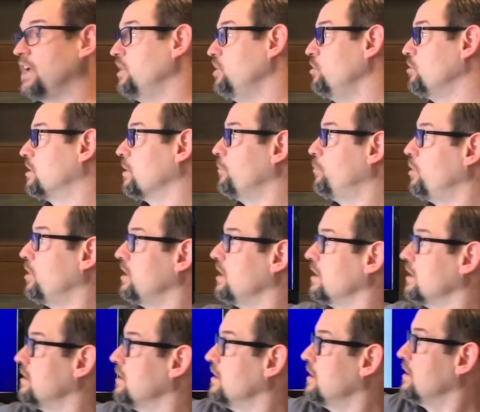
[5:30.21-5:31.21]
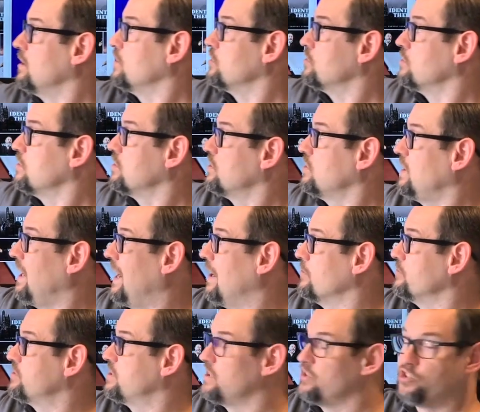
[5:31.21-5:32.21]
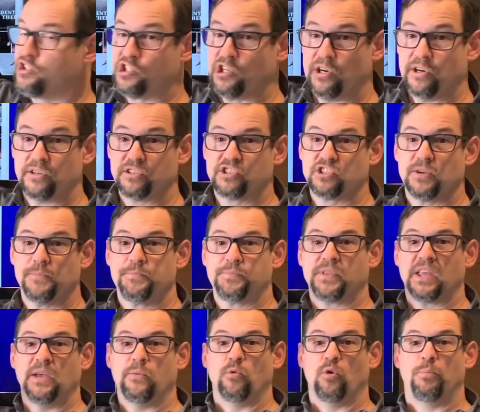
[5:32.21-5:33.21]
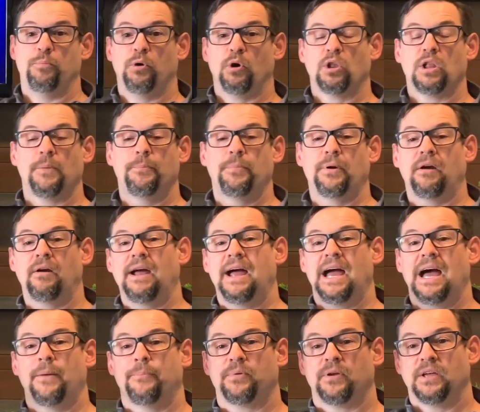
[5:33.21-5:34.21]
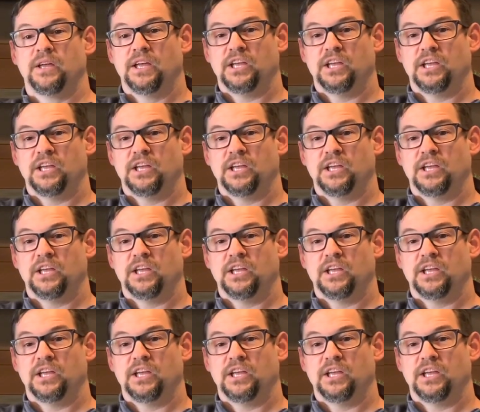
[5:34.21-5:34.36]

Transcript: And you can put in Townsend Church. It will pull up our app.